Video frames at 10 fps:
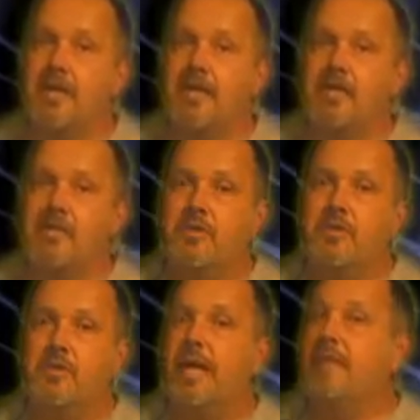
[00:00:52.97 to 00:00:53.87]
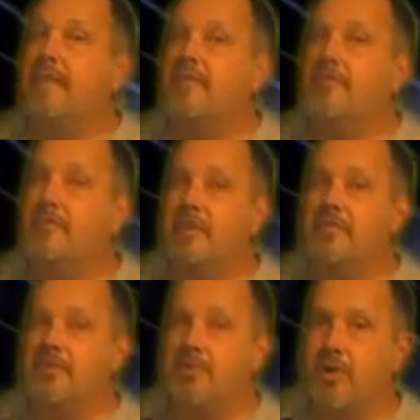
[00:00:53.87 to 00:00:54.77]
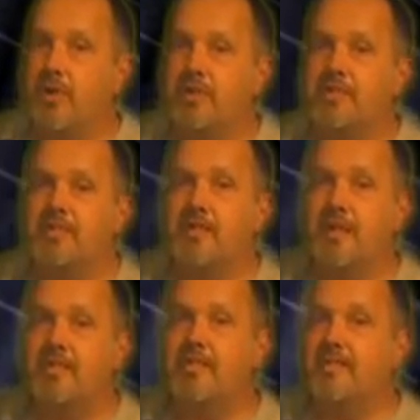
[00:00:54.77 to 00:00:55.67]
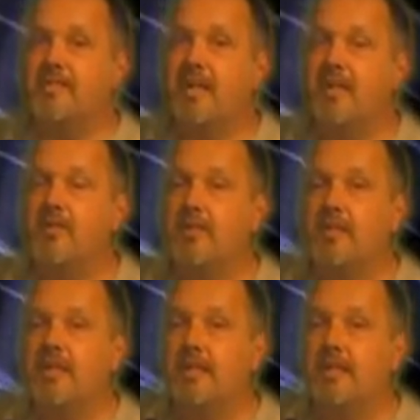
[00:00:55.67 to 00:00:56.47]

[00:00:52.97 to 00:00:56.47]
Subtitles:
you can create an information product to strengthen a sale,